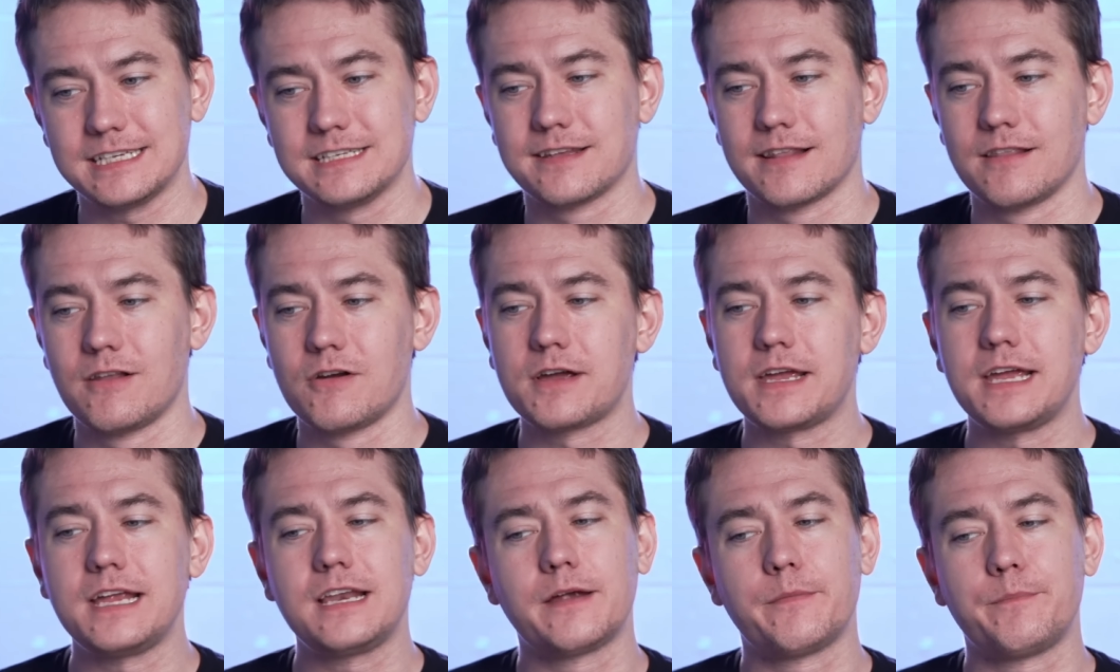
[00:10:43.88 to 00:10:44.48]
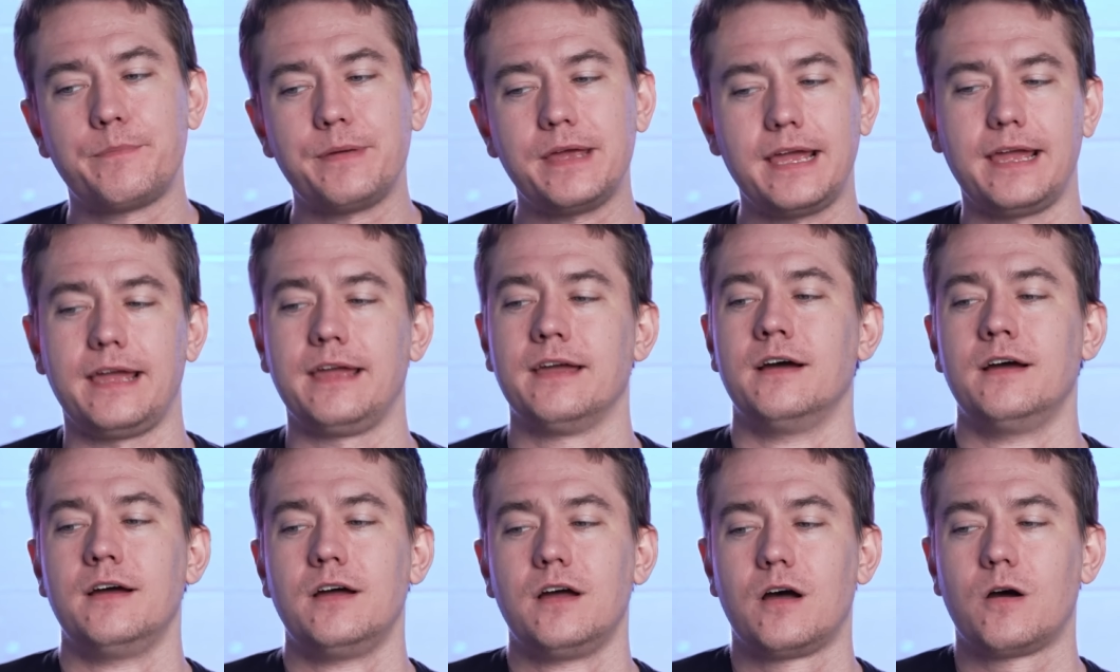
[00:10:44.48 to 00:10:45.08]
is looking to be
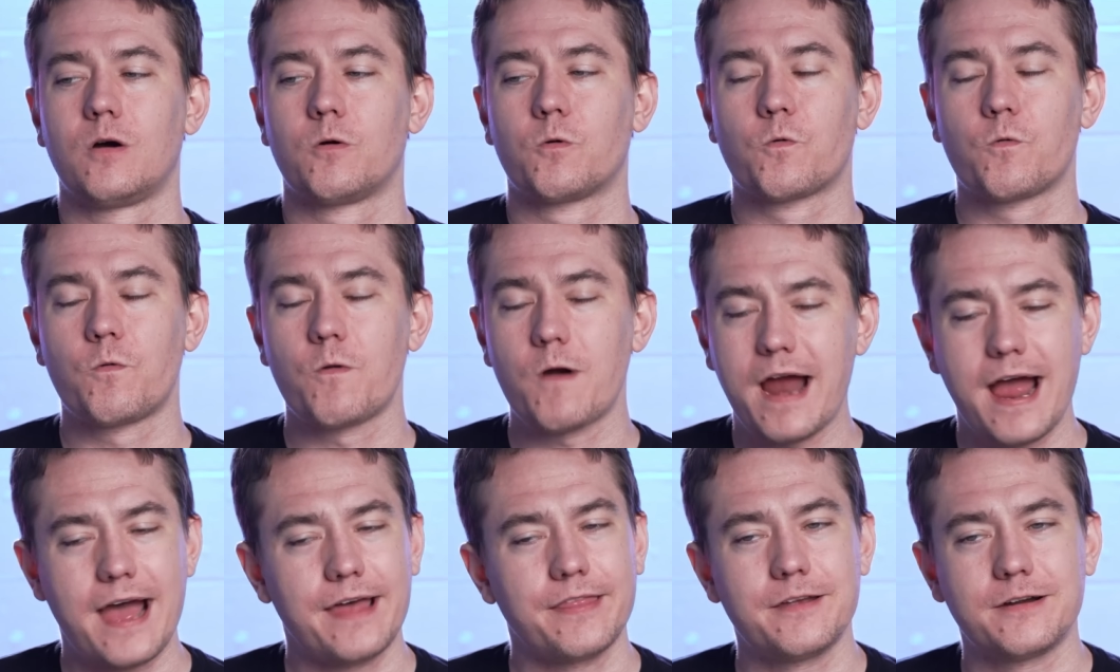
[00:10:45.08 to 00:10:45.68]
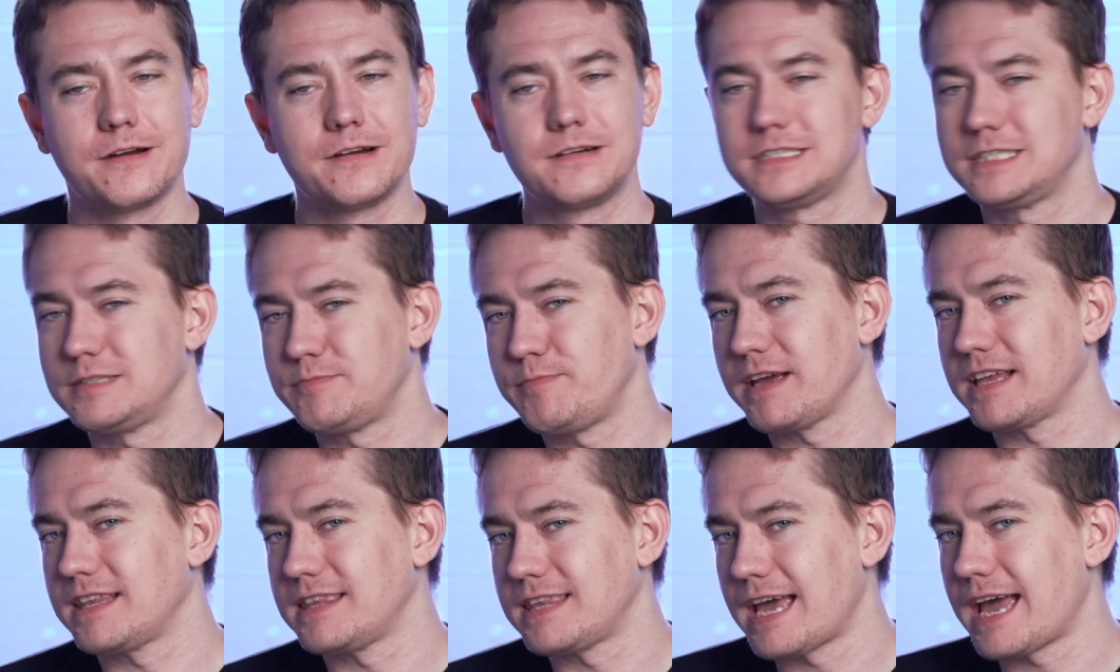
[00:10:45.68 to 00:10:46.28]
a rather
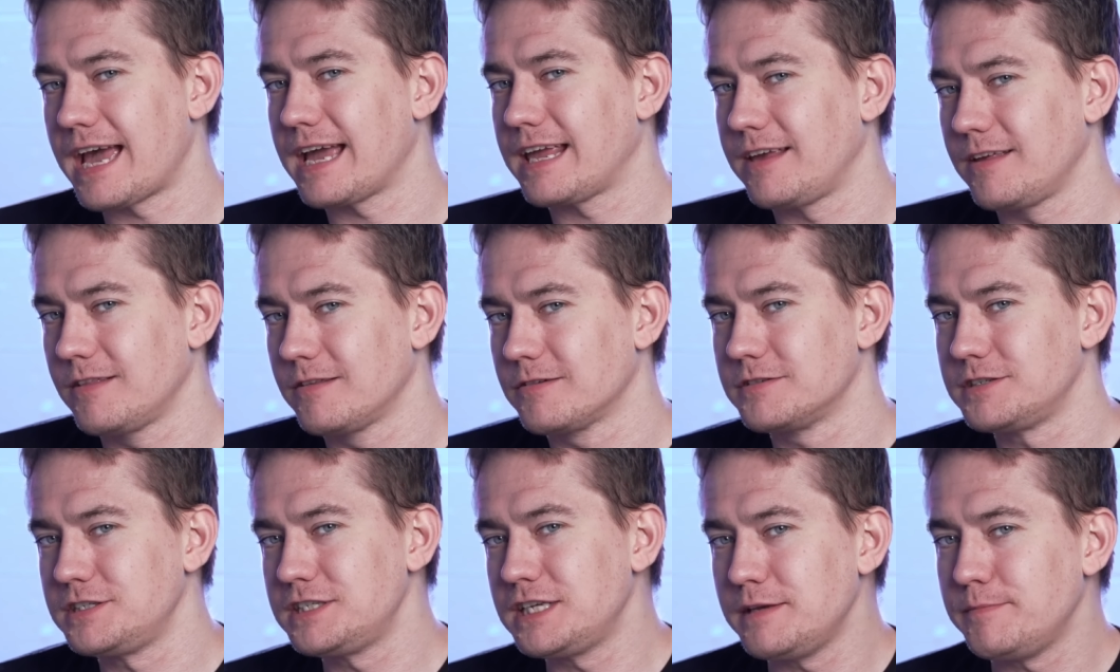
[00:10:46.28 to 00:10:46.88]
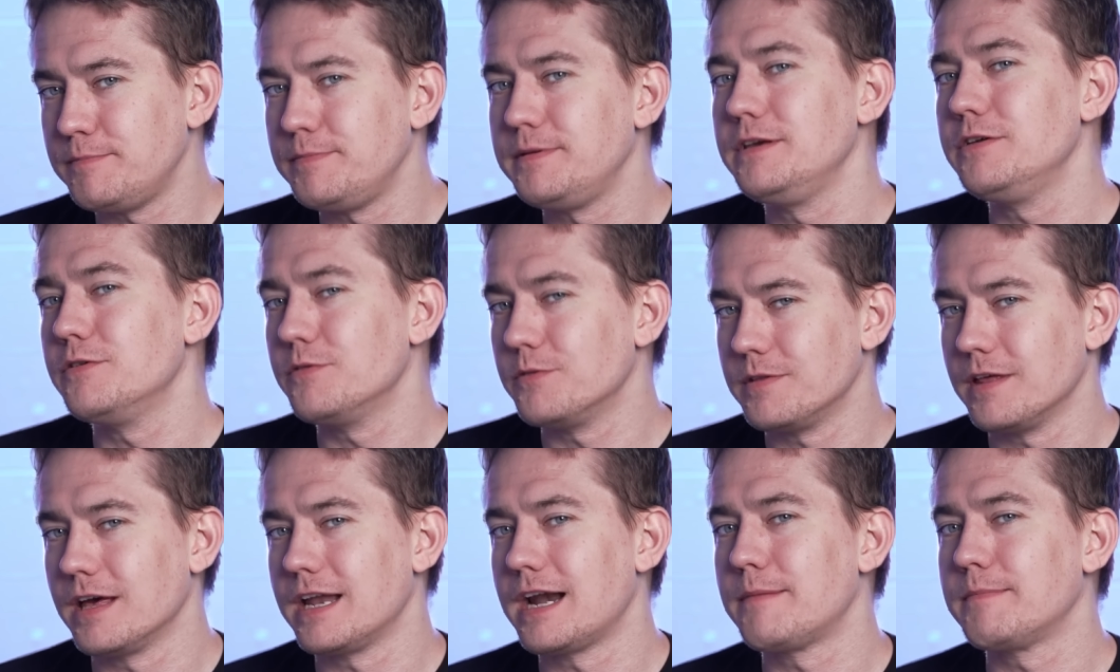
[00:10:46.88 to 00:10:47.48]
spectacular
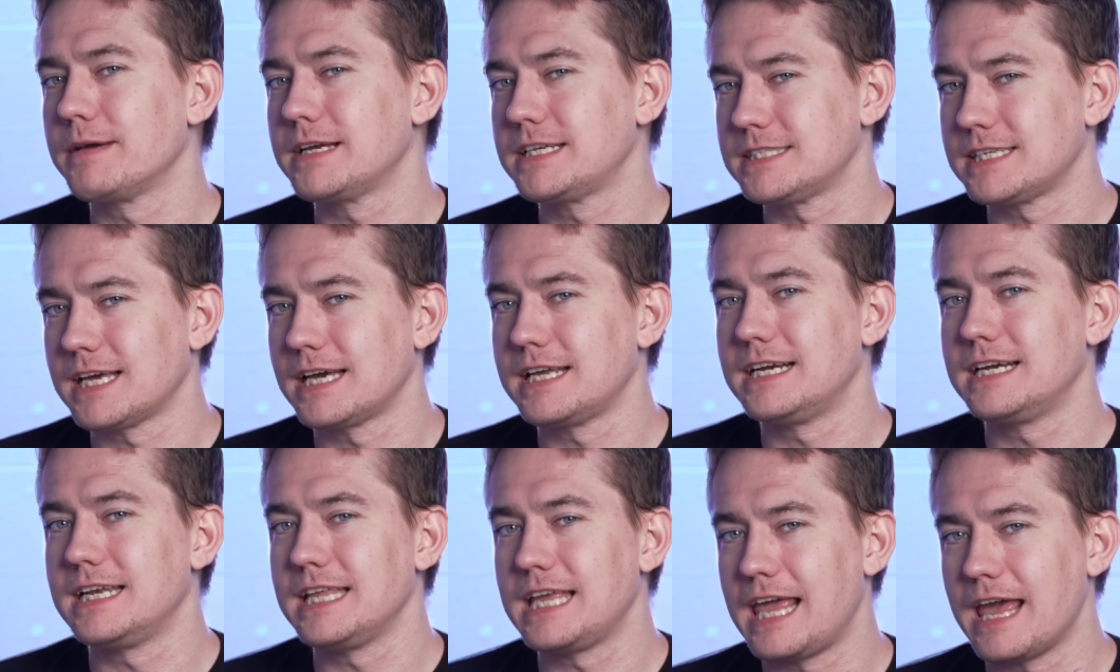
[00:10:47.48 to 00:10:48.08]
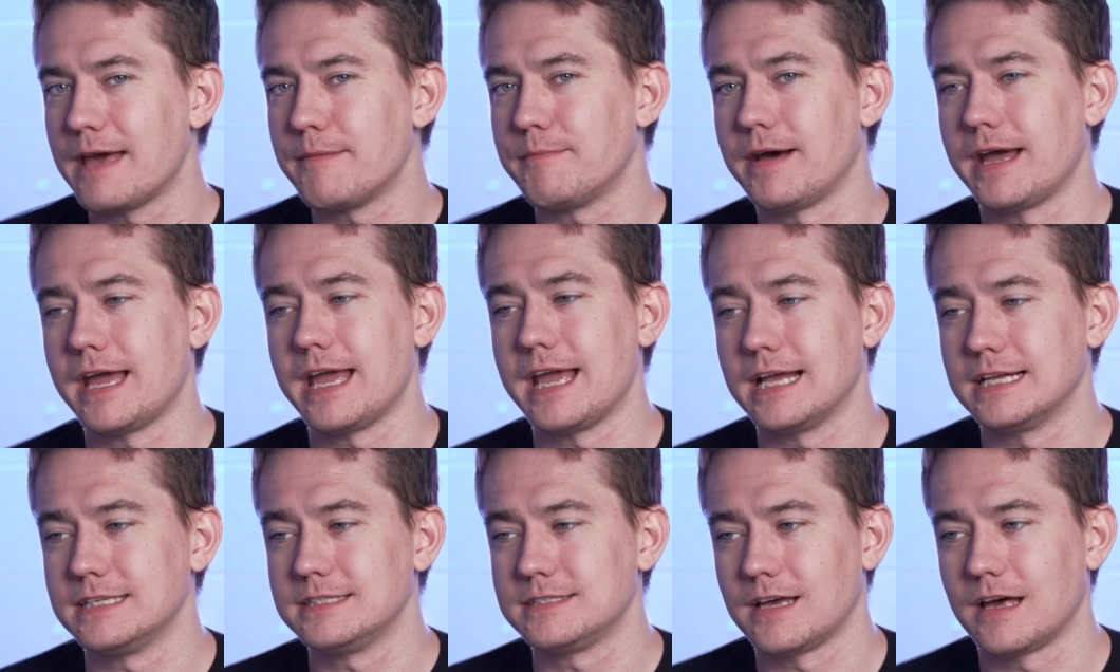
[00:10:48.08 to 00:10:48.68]
CPU that I'm excited to get my
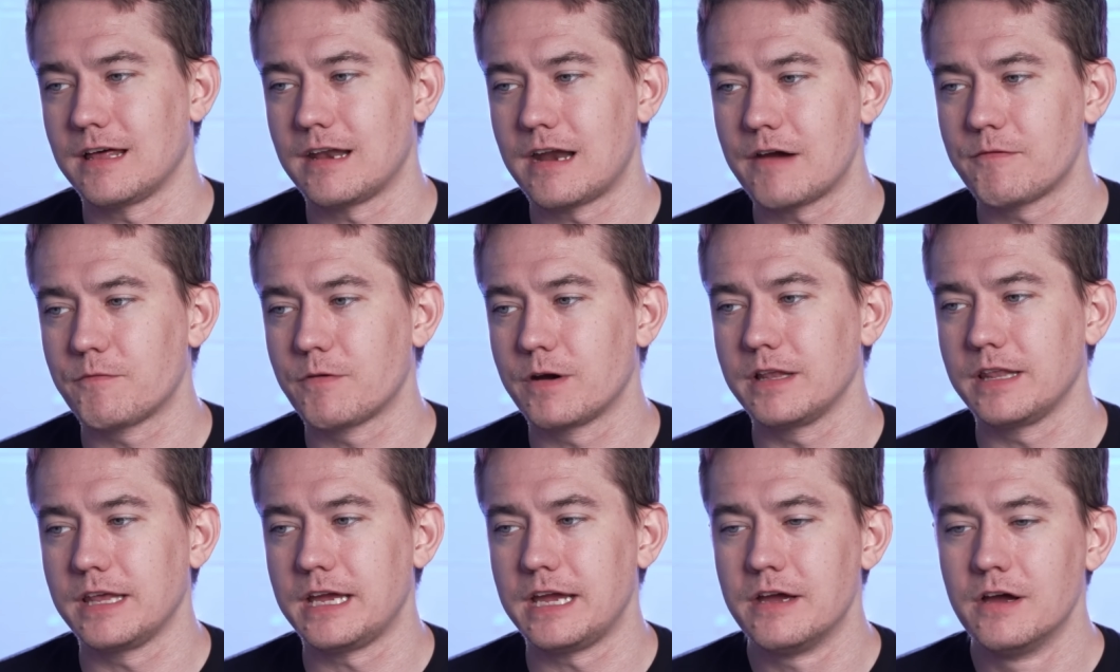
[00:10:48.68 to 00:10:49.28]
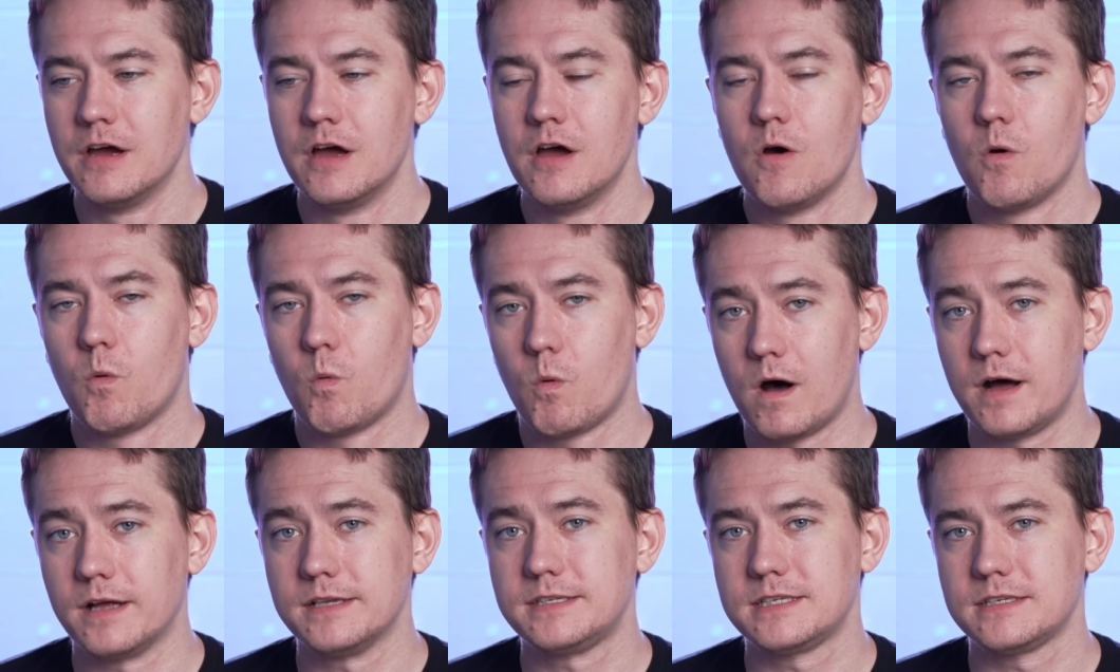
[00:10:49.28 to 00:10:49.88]
hands on. I really
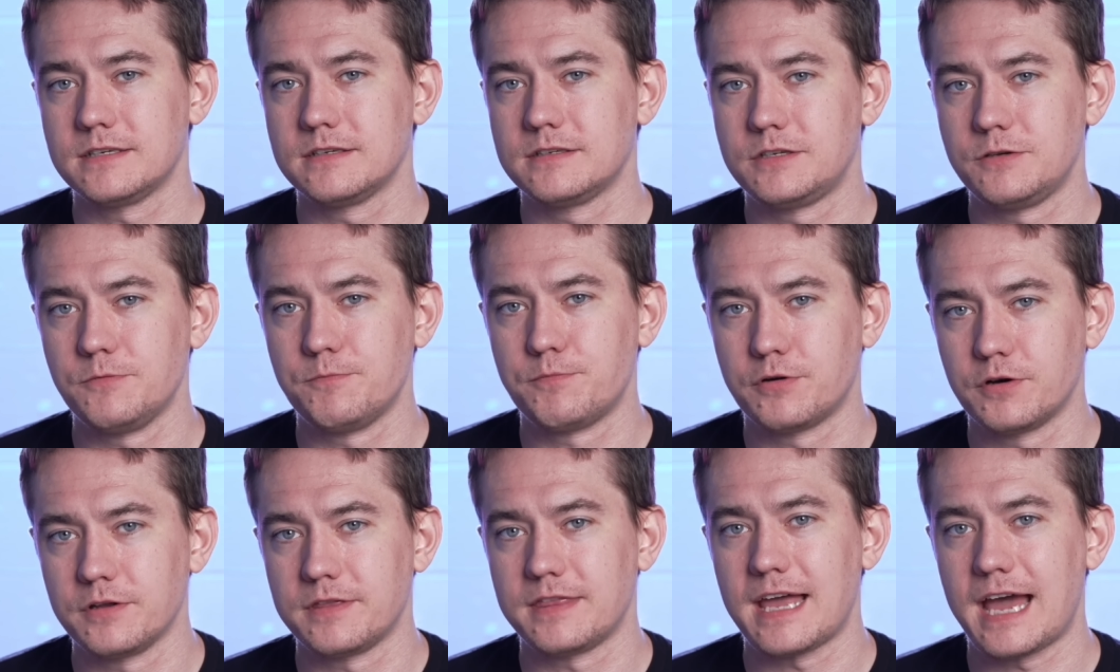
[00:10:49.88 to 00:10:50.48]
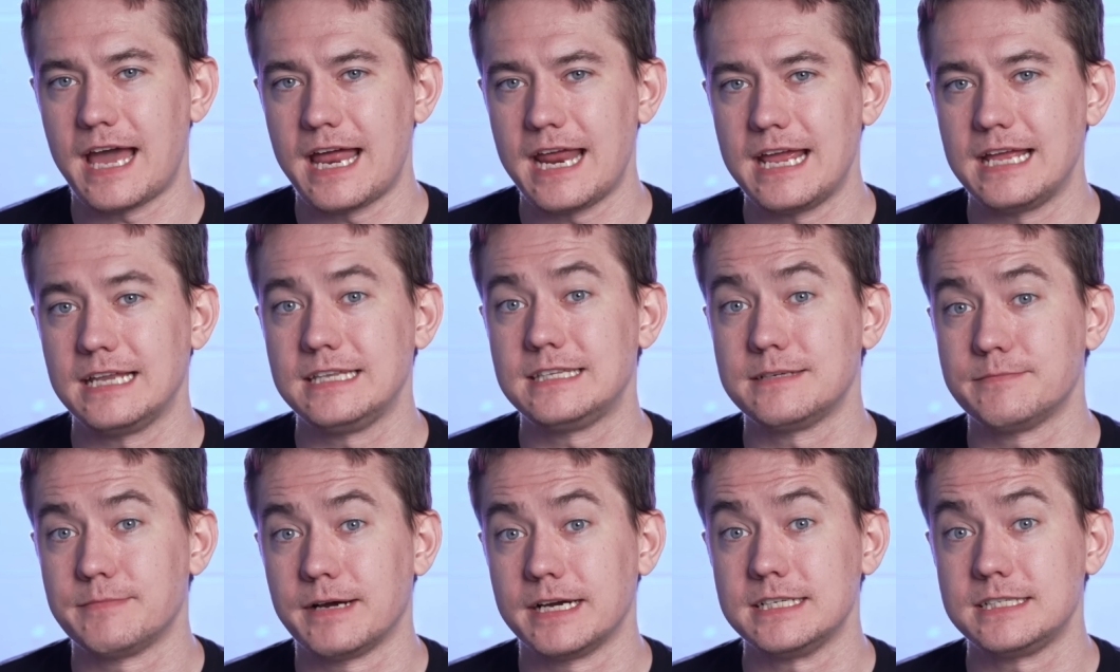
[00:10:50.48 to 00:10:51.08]
want to put that
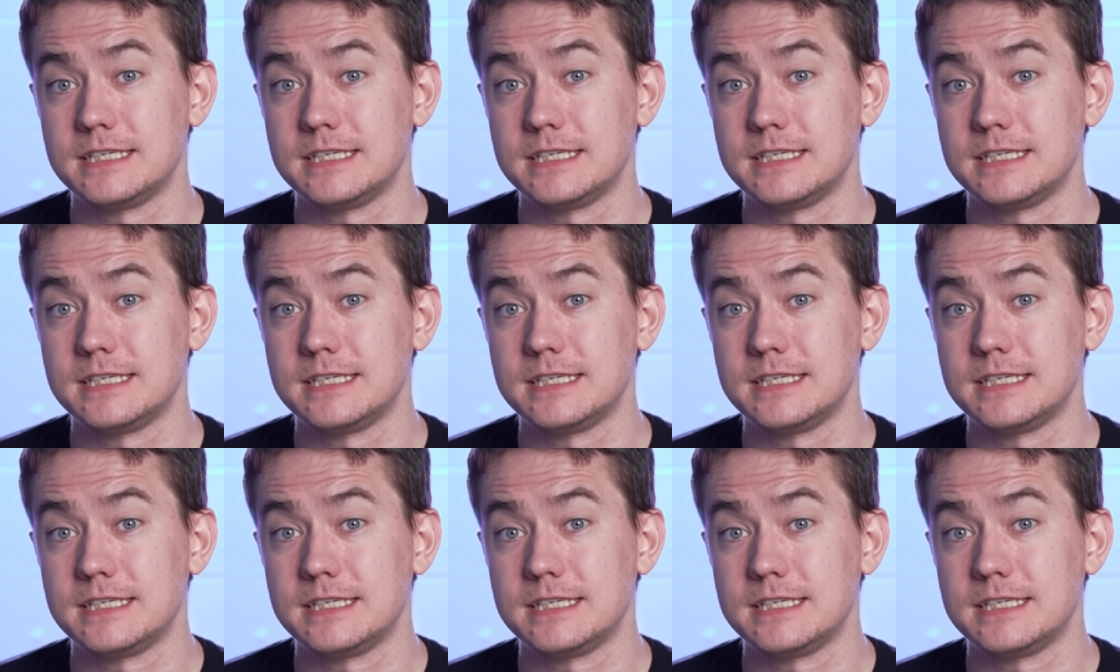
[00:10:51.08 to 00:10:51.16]
into my